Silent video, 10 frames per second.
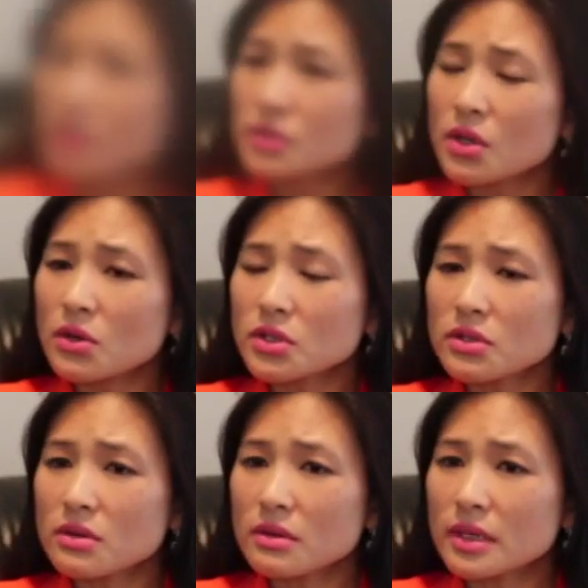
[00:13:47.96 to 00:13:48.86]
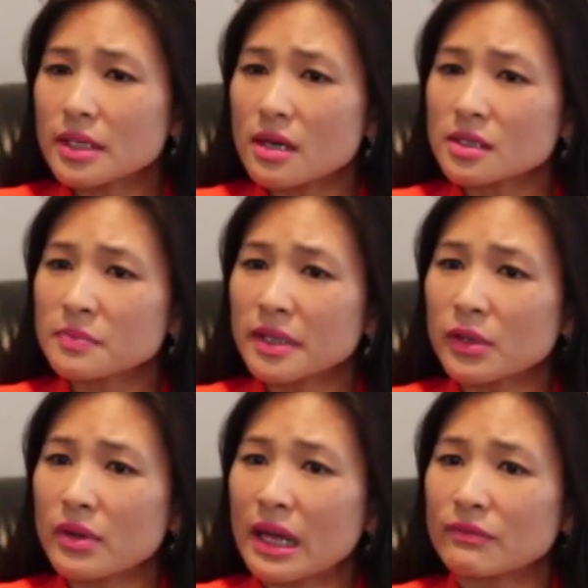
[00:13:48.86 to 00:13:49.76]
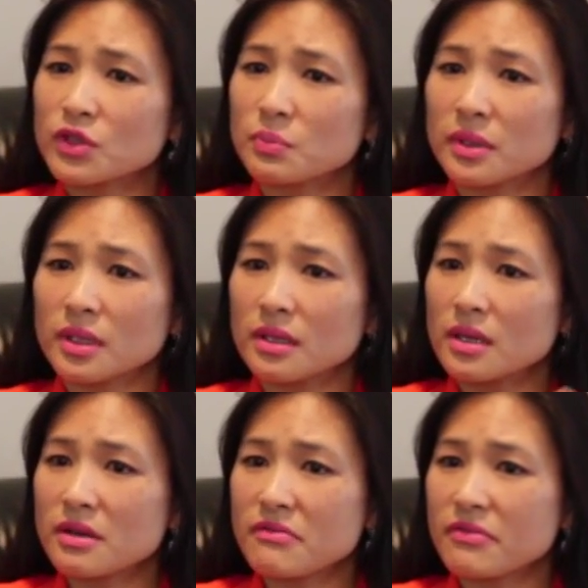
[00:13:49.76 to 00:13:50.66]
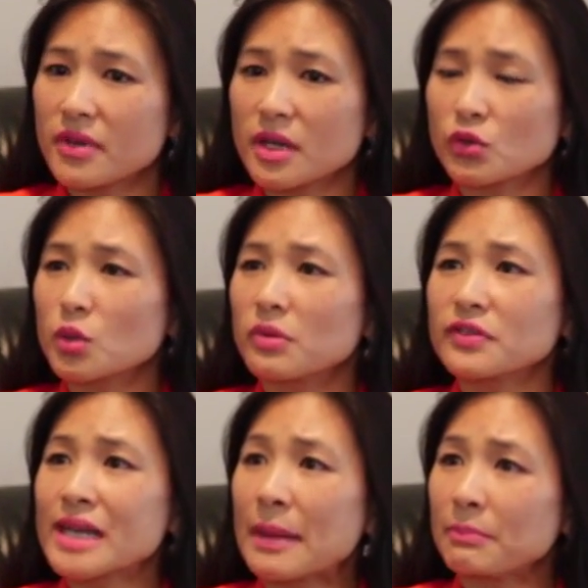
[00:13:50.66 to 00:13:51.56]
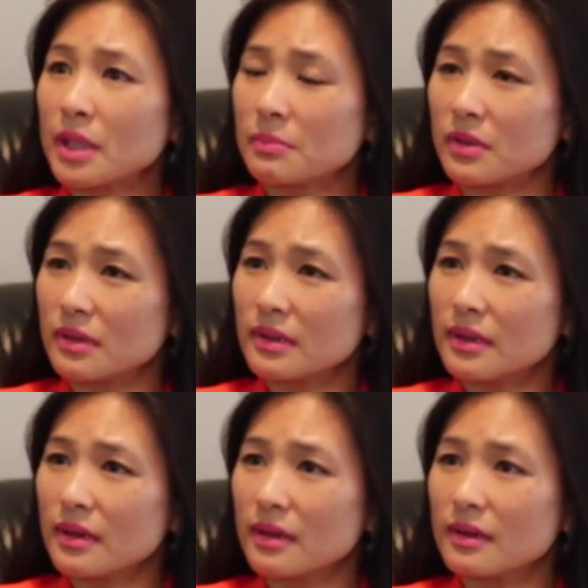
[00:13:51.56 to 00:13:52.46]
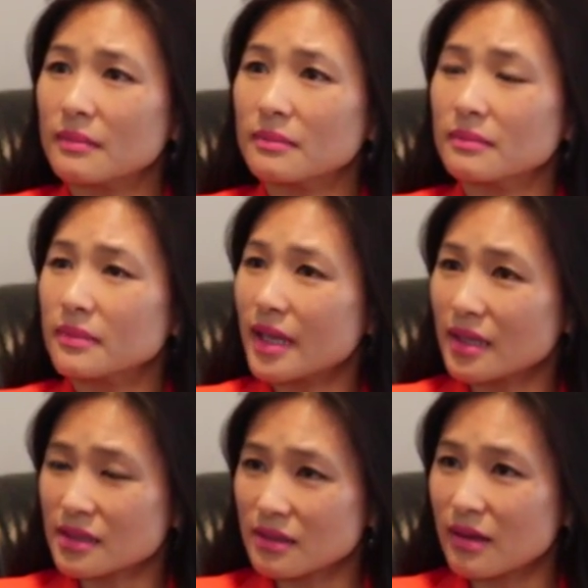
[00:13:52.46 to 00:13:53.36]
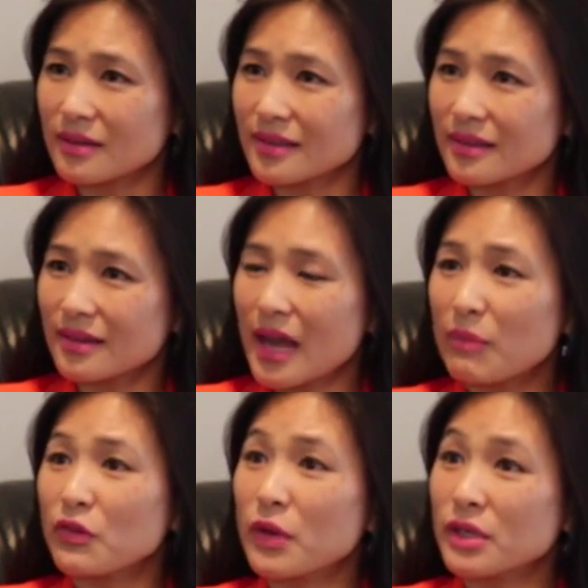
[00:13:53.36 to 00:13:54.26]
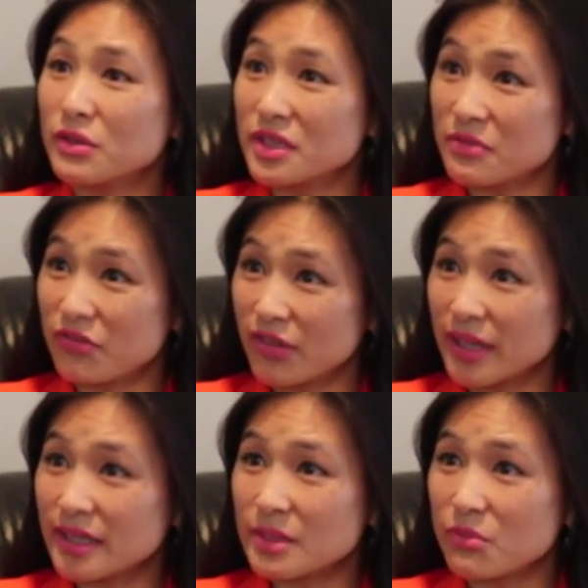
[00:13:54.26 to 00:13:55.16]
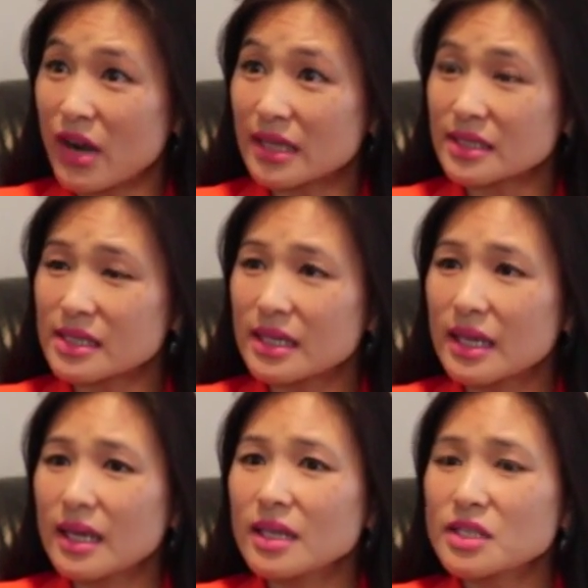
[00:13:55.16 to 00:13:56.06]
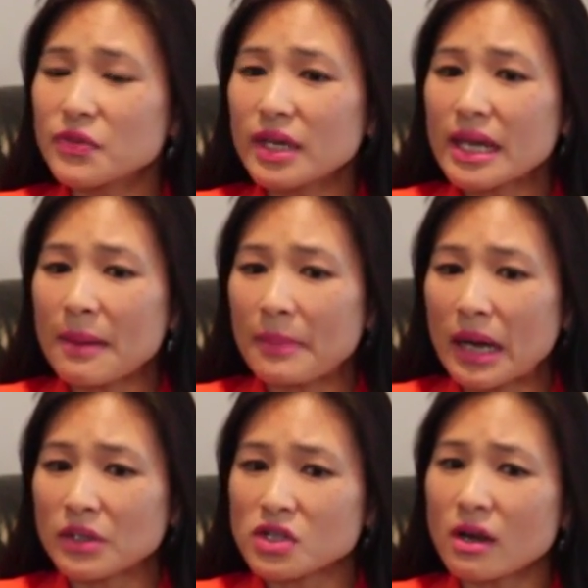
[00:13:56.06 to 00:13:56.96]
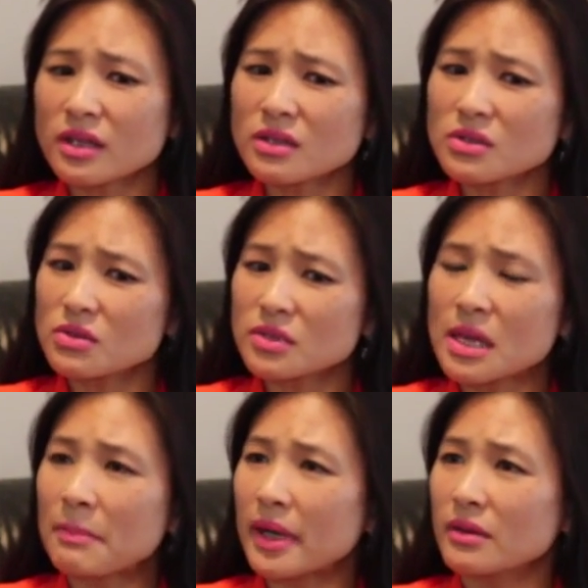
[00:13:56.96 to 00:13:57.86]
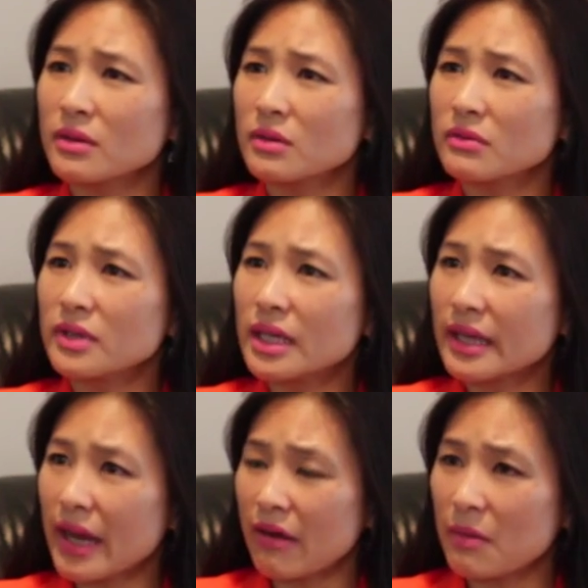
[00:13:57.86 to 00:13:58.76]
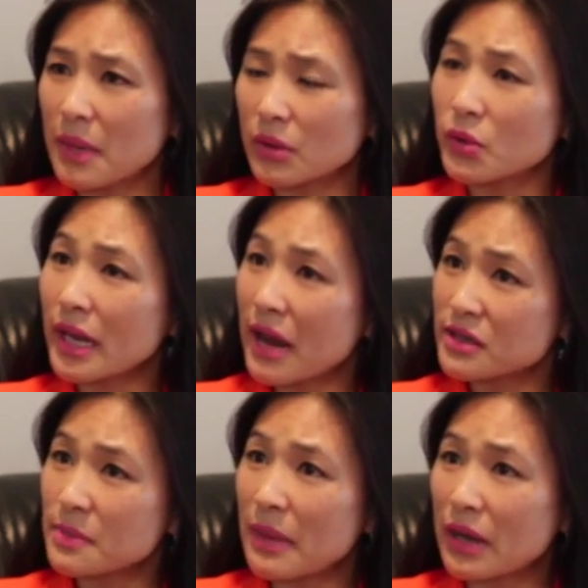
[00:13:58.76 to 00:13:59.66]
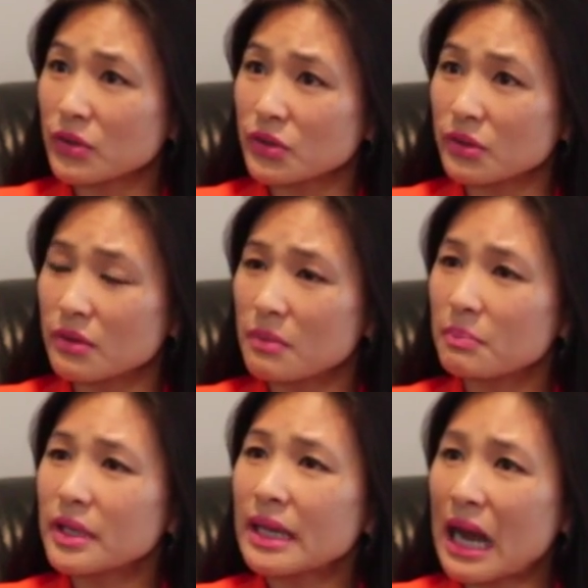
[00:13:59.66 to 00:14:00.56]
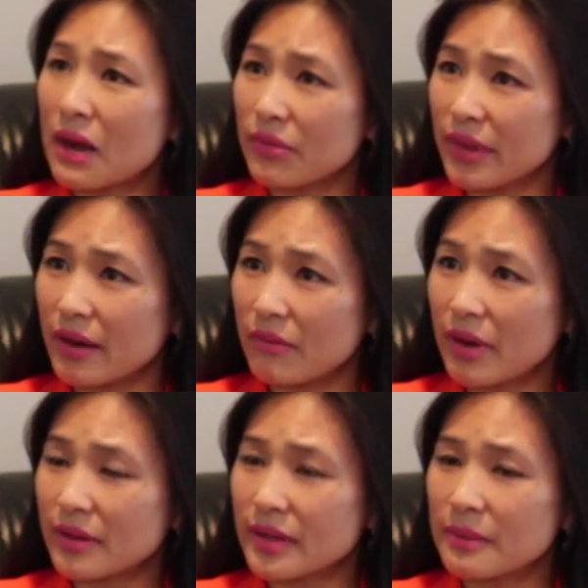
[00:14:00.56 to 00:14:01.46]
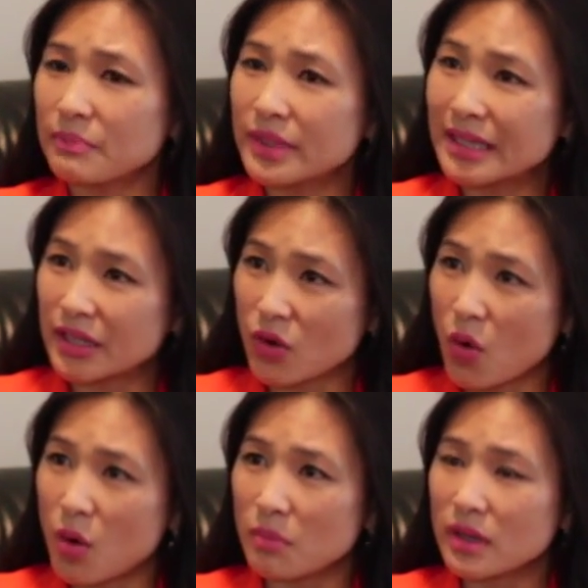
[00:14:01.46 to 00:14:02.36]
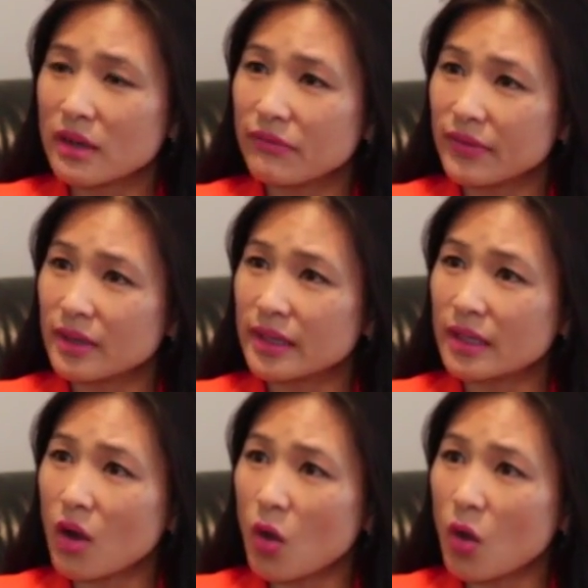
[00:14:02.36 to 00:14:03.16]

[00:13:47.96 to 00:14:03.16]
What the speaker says: Social, it doesn't mean that you have to be in a group of 10 people. That's not helpful when you're feeling depressed. It's really about talking to somebody you really care about, who cares about you, being out there rather than being at home feeling